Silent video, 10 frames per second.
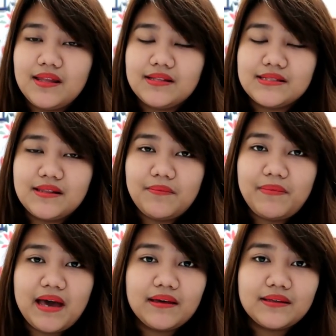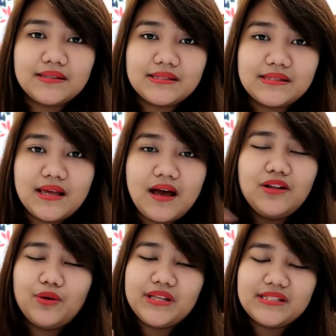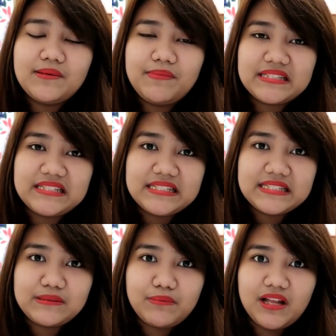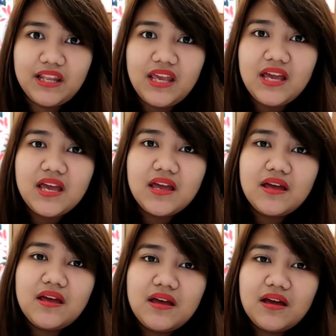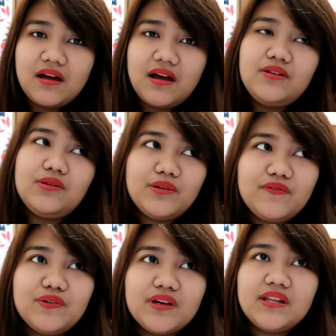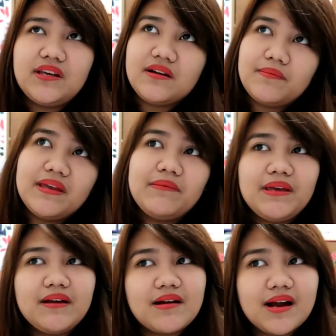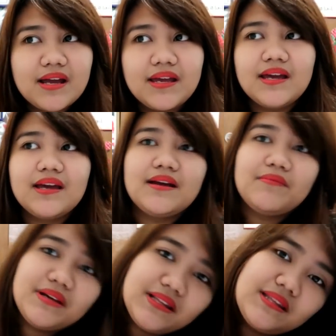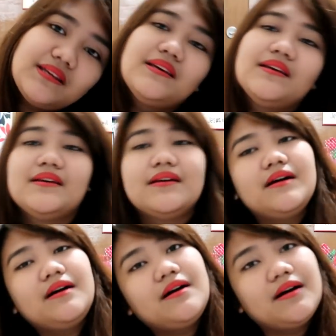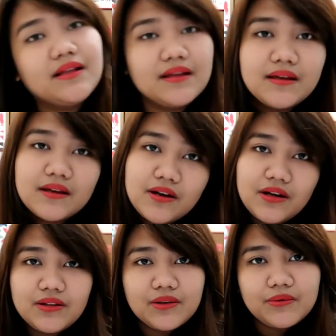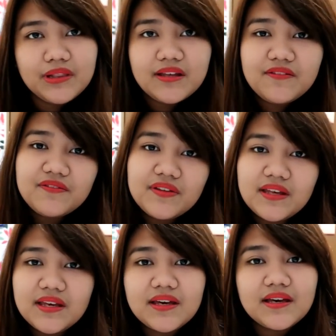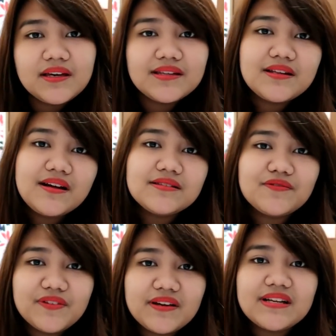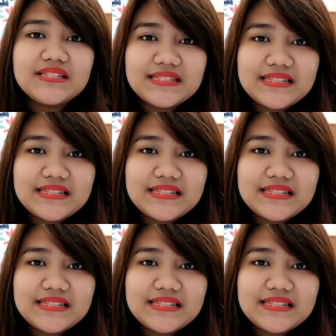It's the bank's, it's the business money. I don't know if you can hear a baby crying, but condo living, not very